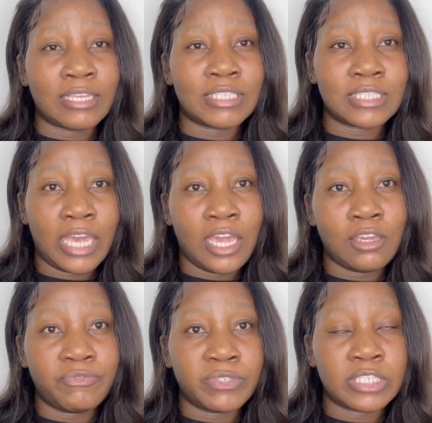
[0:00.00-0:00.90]
a
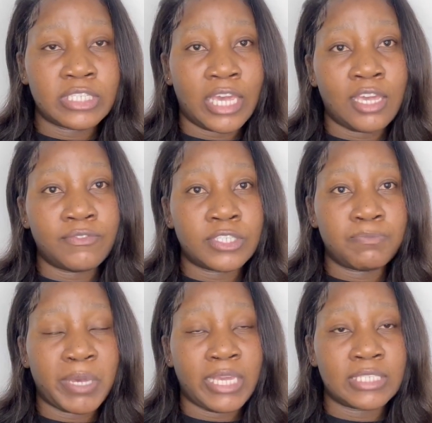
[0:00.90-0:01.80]
safe
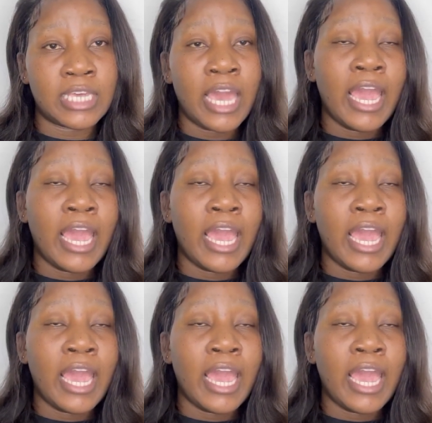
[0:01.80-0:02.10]
space.